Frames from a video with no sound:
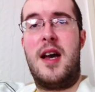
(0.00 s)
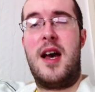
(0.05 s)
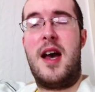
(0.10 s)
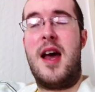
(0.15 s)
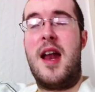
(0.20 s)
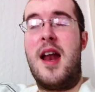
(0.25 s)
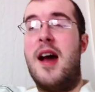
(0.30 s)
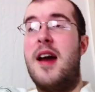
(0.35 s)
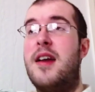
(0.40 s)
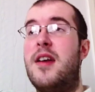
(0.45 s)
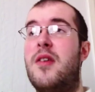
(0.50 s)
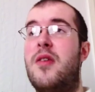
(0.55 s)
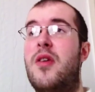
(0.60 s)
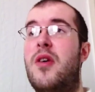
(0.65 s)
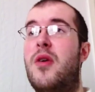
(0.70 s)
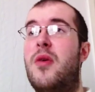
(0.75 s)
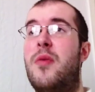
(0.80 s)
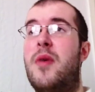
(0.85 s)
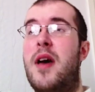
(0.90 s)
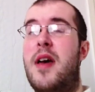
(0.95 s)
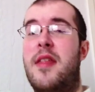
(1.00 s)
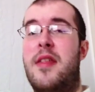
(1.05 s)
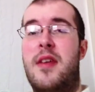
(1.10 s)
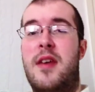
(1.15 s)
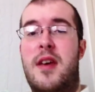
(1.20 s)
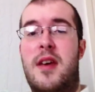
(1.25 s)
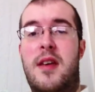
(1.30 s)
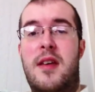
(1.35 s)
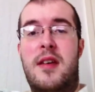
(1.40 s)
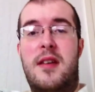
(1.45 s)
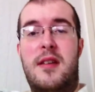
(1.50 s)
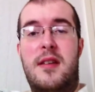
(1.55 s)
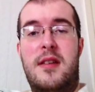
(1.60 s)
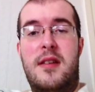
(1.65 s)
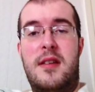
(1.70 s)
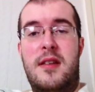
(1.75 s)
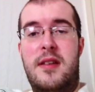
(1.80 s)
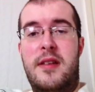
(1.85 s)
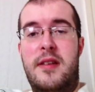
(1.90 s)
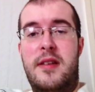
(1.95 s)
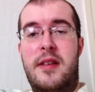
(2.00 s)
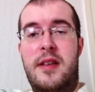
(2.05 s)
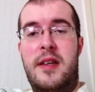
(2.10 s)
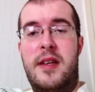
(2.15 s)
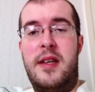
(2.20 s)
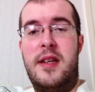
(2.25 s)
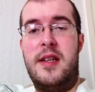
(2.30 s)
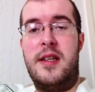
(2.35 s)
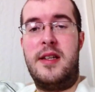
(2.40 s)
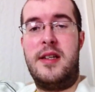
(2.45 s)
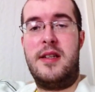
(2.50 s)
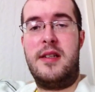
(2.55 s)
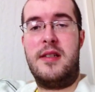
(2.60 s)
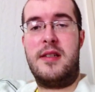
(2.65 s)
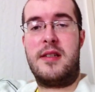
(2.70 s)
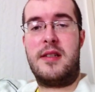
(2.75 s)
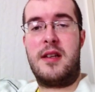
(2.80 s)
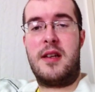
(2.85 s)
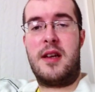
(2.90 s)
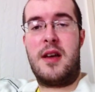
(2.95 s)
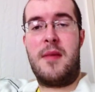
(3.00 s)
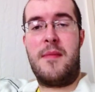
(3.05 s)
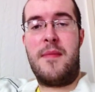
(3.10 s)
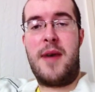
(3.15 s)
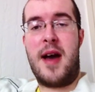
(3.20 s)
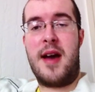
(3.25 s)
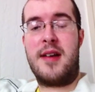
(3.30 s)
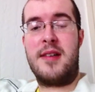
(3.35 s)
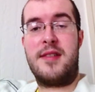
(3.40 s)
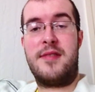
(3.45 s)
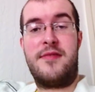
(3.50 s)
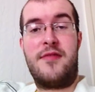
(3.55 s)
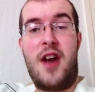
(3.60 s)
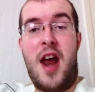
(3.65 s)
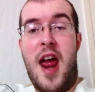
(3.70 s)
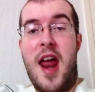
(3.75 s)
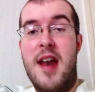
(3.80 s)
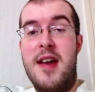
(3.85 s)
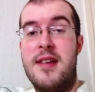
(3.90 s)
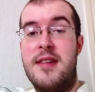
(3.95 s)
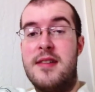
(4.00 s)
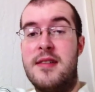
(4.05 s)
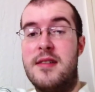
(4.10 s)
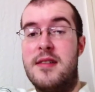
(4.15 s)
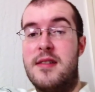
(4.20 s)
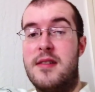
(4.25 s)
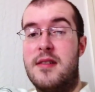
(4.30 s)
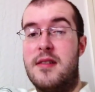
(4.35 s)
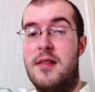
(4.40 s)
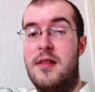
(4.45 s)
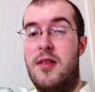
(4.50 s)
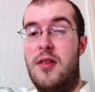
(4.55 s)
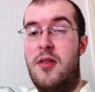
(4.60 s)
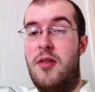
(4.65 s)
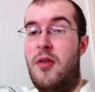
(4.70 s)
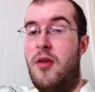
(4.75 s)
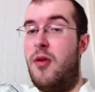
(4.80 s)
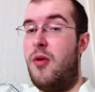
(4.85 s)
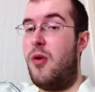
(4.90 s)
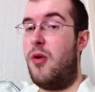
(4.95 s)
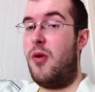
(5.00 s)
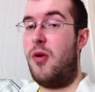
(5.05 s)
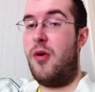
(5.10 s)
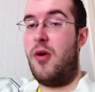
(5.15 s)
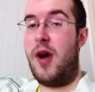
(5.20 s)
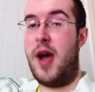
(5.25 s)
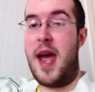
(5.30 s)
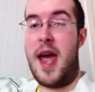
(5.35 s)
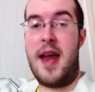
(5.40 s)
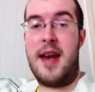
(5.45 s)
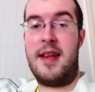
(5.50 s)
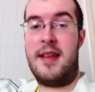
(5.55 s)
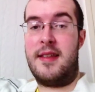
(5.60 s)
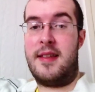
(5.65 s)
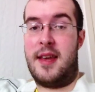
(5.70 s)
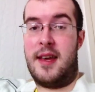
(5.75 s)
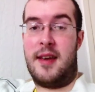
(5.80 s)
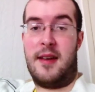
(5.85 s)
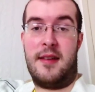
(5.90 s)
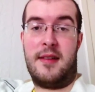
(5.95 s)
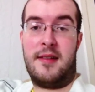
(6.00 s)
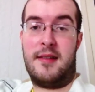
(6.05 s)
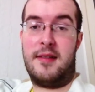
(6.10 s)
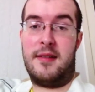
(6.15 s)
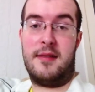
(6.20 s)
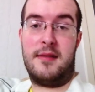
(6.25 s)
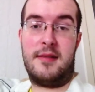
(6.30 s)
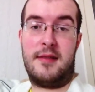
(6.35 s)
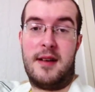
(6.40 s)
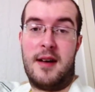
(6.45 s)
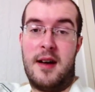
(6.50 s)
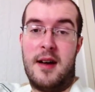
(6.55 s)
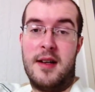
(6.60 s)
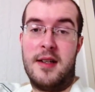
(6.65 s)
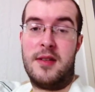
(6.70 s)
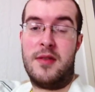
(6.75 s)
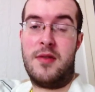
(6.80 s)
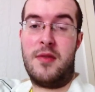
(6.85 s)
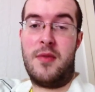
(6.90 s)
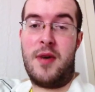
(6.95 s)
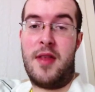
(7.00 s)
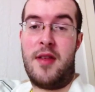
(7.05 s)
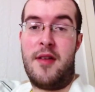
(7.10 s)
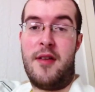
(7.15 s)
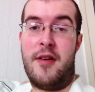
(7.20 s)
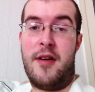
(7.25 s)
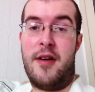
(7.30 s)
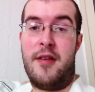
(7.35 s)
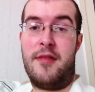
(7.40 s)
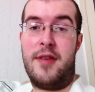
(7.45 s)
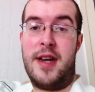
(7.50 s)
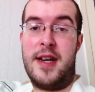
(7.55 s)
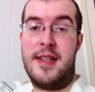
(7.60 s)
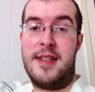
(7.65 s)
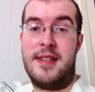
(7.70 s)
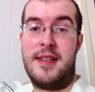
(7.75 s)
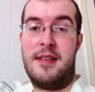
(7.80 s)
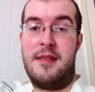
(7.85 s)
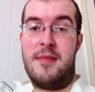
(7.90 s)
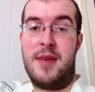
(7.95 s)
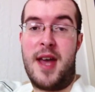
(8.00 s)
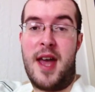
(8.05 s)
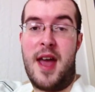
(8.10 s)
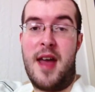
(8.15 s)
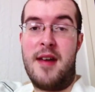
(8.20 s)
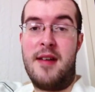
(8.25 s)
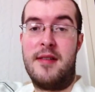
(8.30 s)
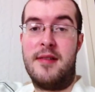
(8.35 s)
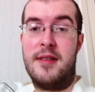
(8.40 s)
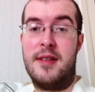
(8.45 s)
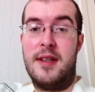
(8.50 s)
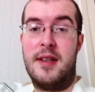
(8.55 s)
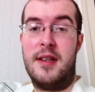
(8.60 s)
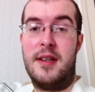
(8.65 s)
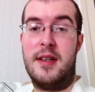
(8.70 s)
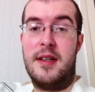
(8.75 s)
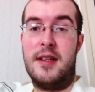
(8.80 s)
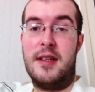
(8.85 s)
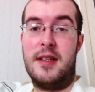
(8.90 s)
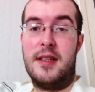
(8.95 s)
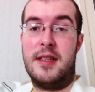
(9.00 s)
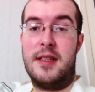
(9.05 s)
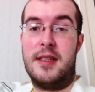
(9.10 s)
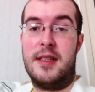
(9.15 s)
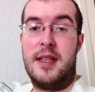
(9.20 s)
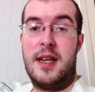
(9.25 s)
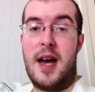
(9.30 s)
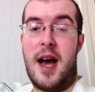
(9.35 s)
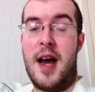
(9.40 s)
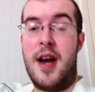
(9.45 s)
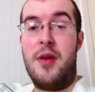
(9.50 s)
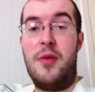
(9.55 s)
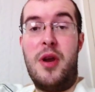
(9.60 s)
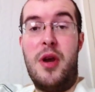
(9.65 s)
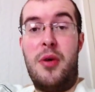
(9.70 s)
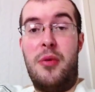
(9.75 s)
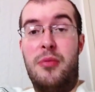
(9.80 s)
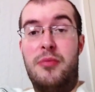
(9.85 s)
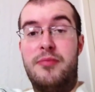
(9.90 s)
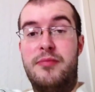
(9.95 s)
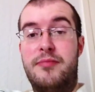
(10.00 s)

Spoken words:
And I don't know whether he's going to come back as a friend or anything. I don't know whether I'll really see him again. I don't know.